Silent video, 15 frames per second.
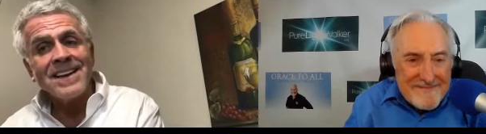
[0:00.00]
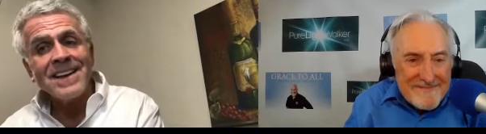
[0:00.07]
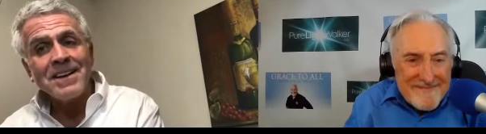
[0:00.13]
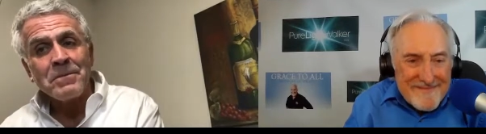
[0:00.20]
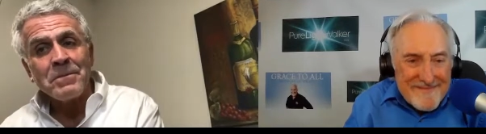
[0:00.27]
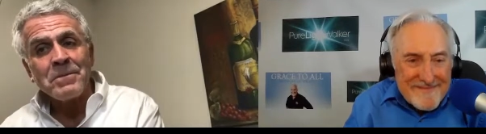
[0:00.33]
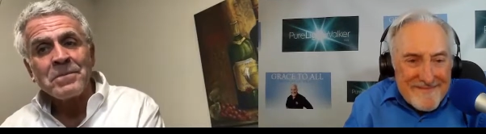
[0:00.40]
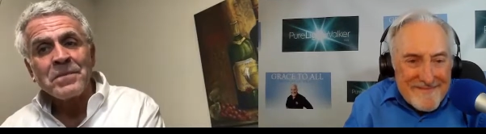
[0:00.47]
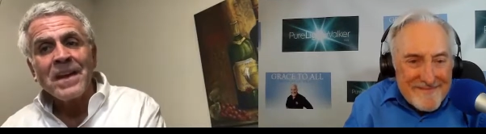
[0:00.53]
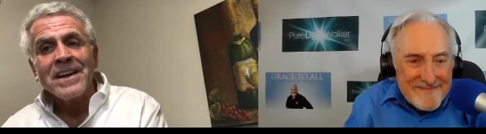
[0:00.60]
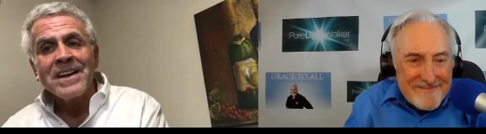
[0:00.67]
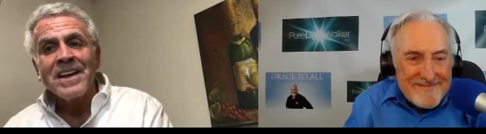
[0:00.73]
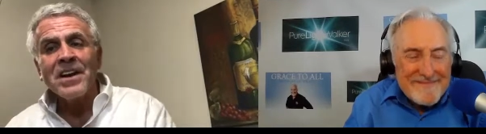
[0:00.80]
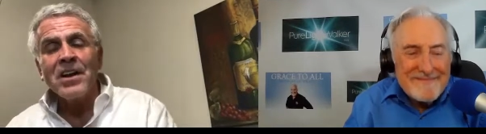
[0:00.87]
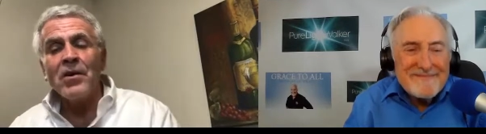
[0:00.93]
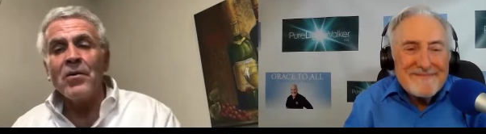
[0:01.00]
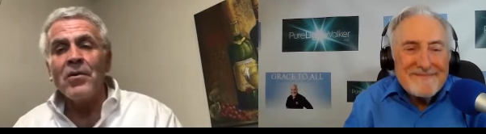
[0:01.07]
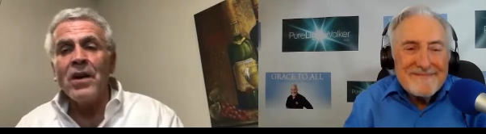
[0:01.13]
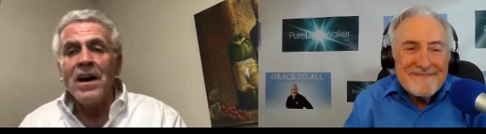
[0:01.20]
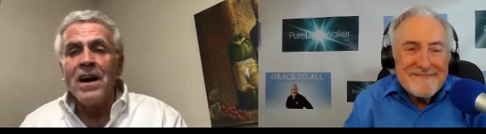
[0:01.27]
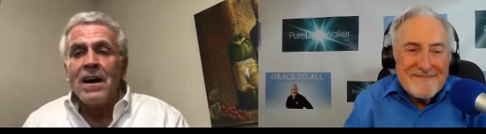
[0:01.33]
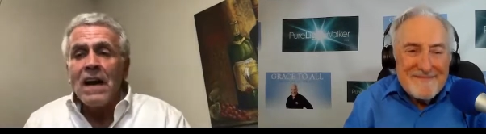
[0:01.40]
Speaker 1: them. you know,
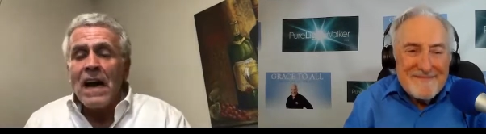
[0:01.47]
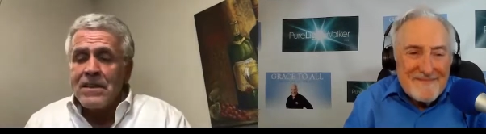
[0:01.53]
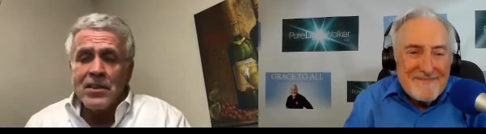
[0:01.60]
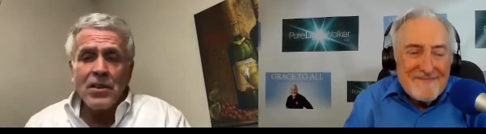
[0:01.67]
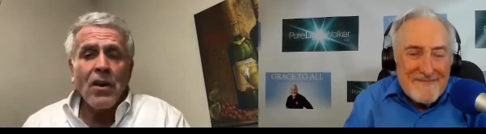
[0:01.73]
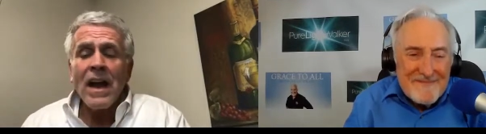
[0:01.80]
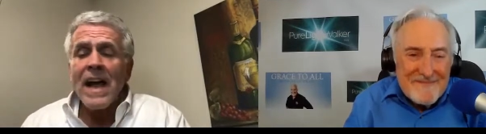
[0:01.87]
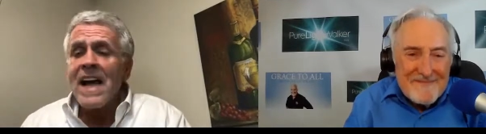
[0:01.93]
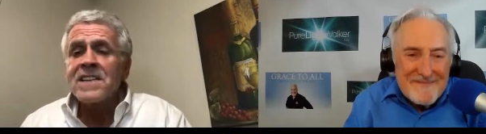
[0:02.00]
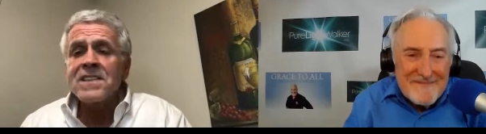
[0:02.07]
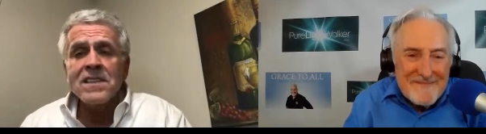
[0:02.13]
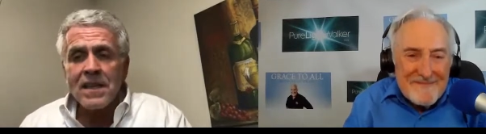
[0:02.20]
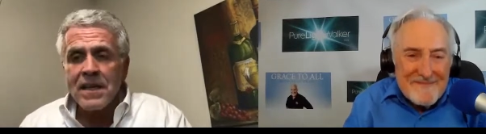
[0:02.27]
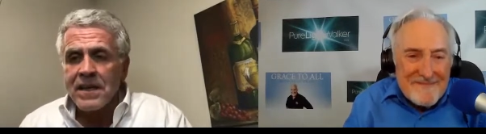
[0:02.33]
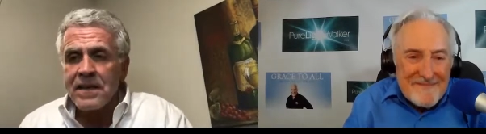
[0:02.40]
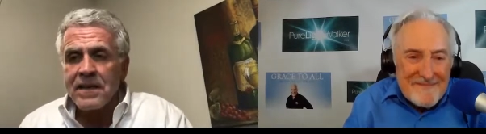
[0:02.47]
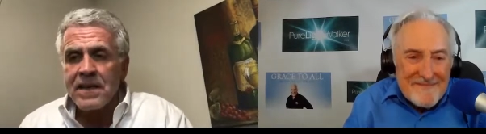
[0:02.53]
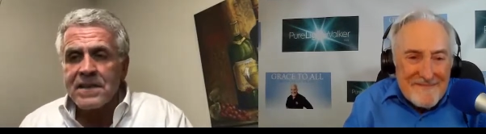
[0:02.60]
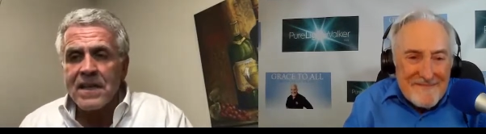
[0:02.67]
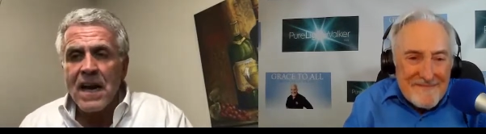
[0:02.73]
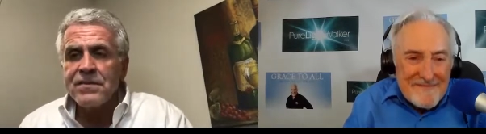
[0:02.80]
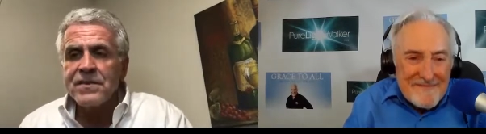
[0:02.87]
uh, you're excellent at
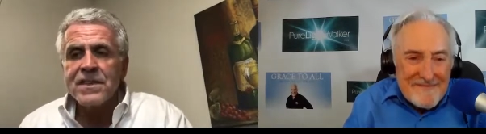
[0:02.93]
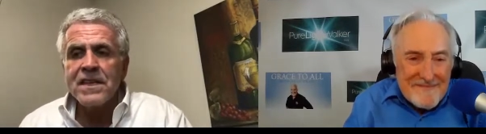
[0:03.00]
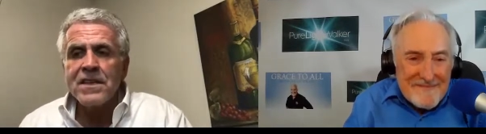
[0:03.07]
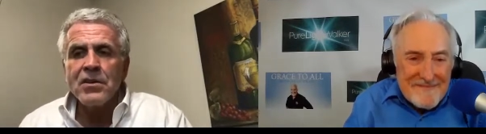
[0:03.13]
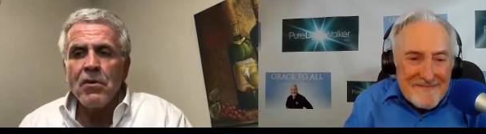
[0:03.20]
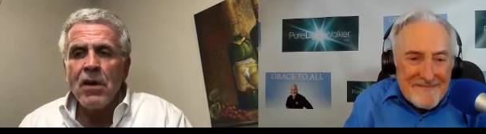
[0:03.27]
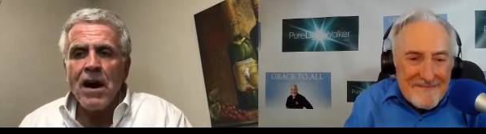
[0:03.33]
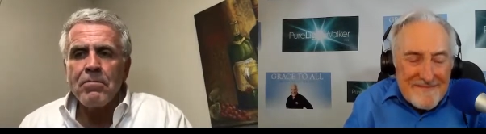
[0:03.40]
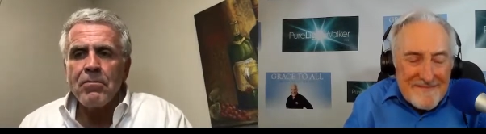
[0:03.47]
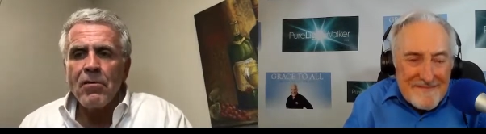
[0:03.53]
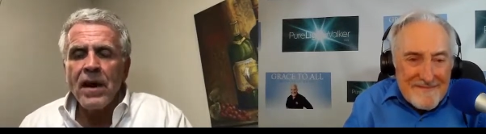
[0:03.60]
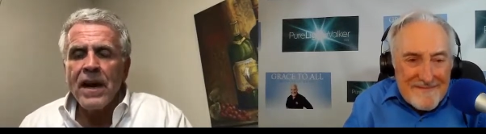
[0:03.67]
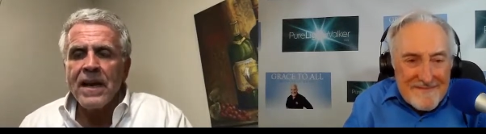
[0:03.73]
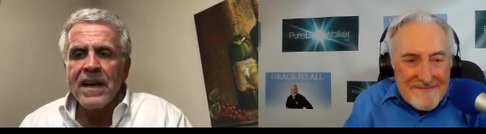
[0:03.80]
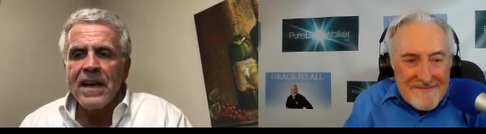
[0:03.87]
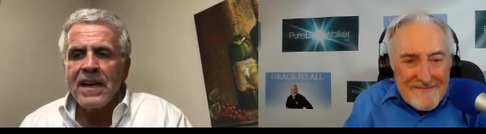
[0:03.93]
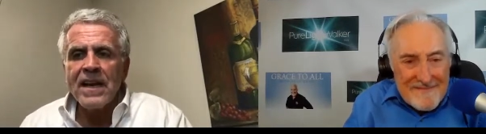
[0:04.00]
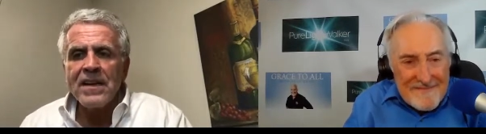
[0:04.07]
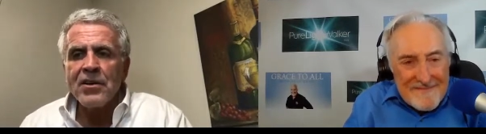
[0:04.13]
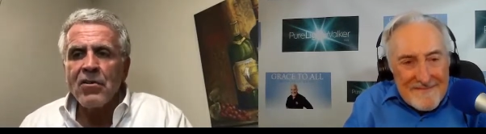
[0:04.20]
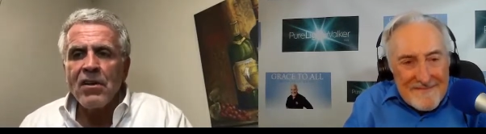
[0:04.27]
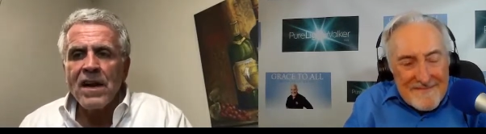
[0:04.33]
this. I've seen you operate, and,
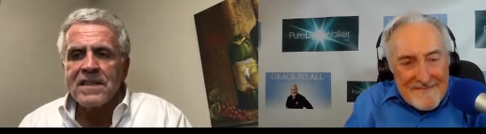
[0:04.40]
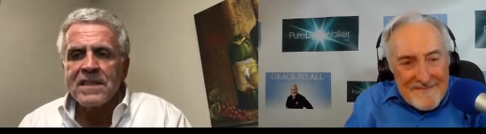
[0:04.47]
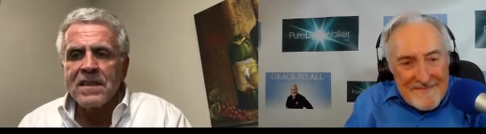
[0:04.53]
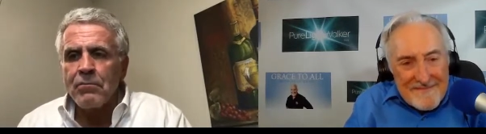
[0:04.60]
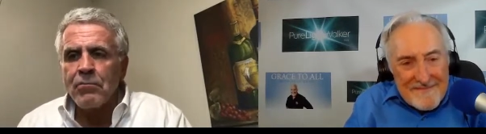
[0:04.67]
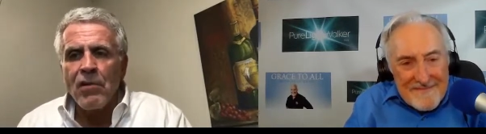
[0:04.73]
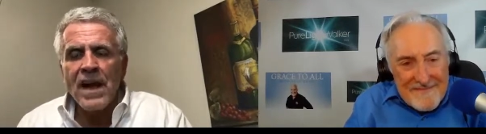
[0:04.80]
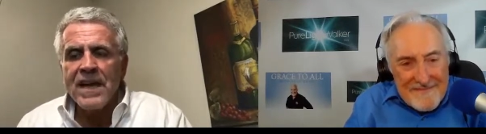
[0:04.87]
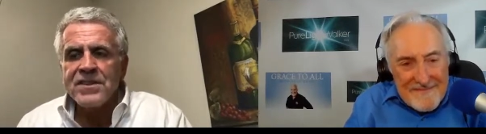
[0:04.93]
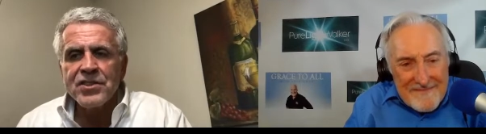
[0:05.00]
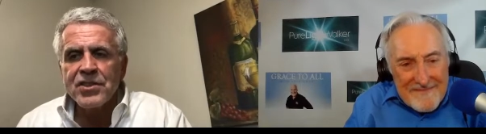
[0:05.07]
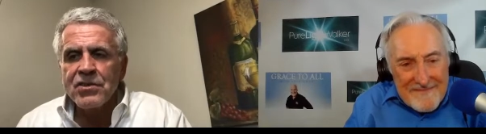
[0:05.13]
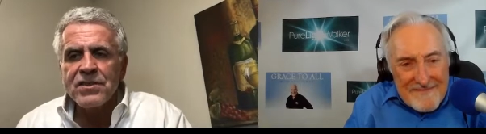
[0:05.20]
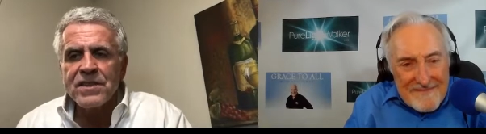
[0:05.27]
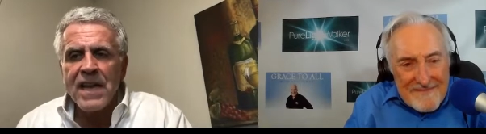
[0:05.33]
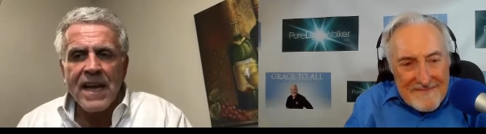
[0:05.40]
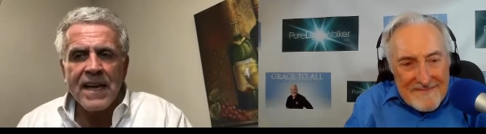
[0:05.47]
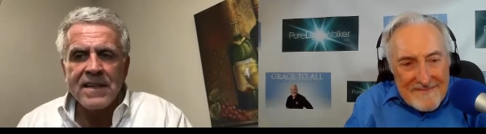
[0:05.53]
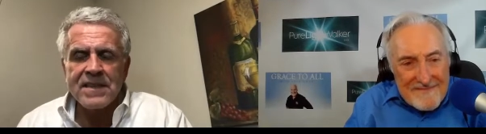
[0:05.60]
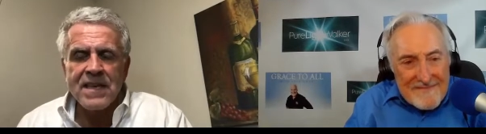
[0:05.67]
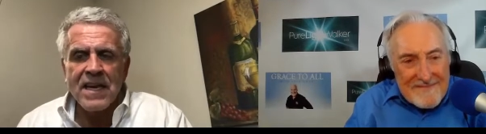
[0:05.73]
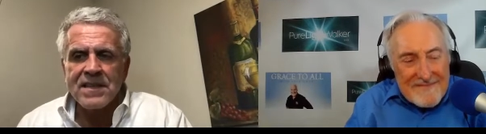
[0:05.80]
and you're excellent. Brad Jerzak
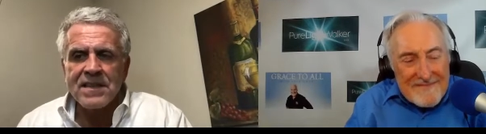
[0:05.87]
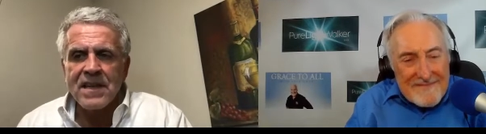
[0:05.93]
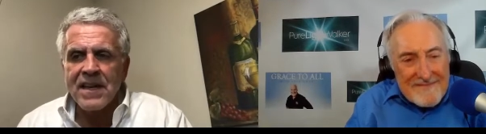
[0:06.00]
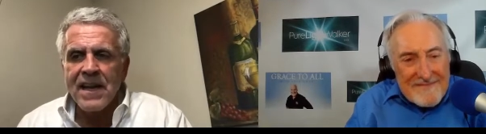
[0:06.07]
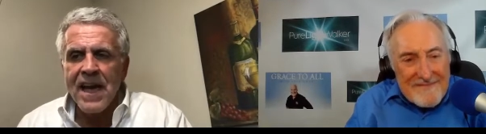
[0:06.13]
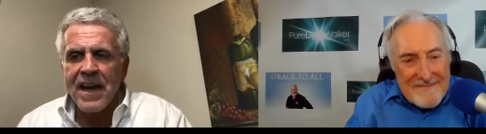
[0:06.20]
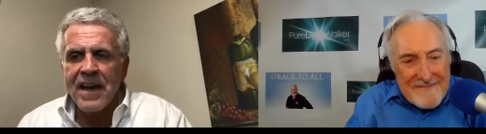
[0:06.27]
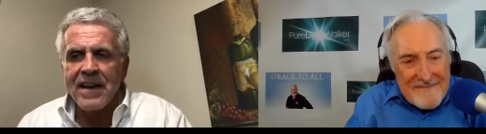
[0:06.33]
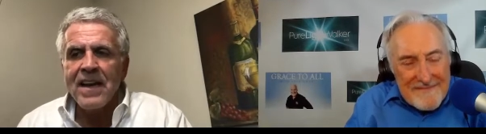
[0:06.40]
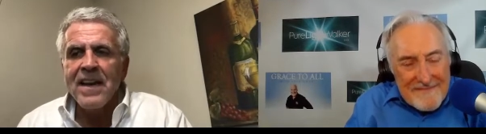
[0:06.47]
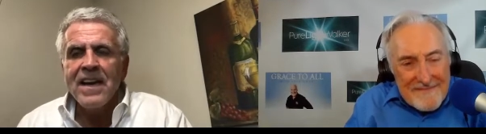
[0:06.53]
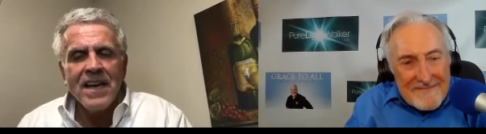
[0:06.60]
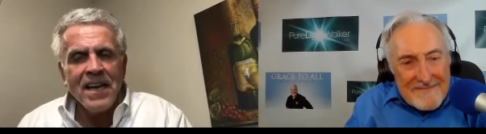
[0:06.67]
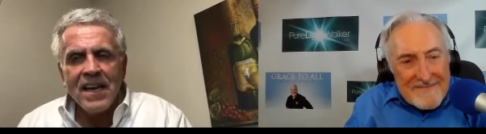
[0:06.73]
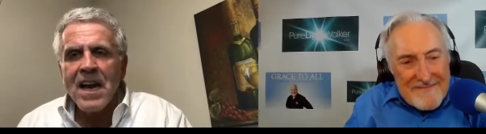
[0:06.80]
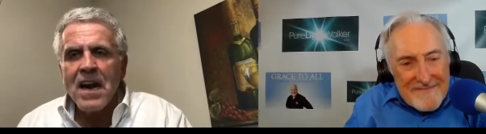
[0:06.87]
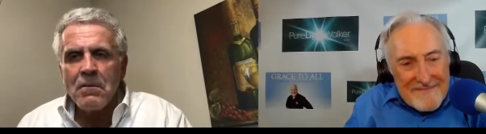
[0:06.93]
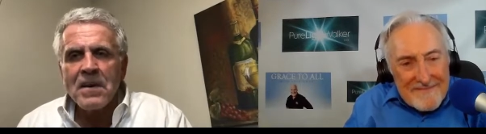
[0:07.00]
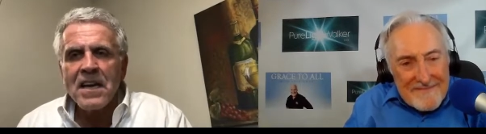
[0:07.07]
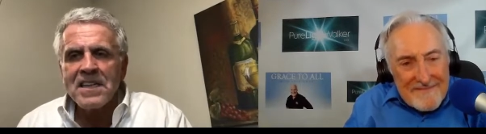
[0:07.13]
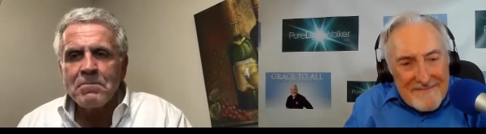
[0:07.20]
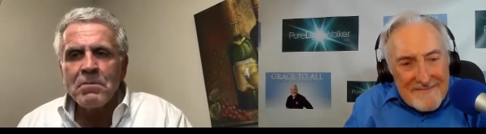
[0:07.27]
is excellent at it. He
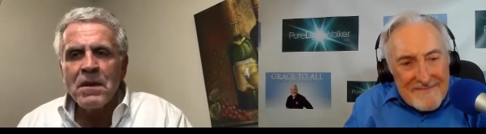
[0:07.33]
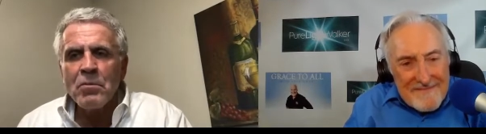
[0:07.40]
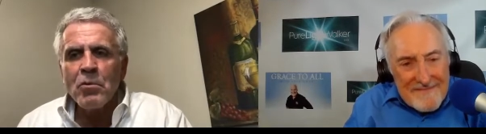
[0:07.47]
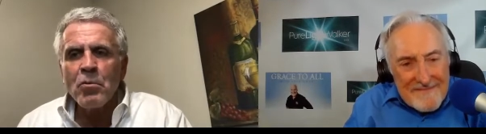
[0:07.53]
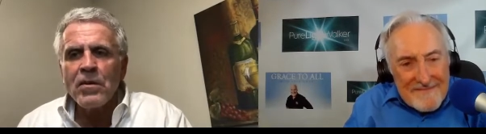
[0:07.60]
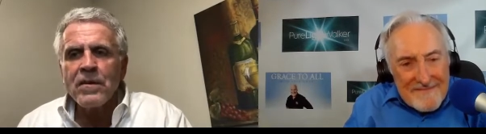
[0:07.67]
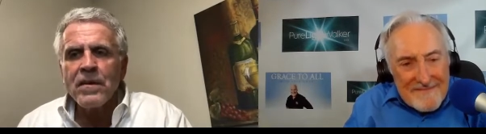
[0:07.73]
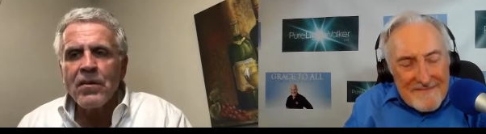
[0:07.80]
accommodates people where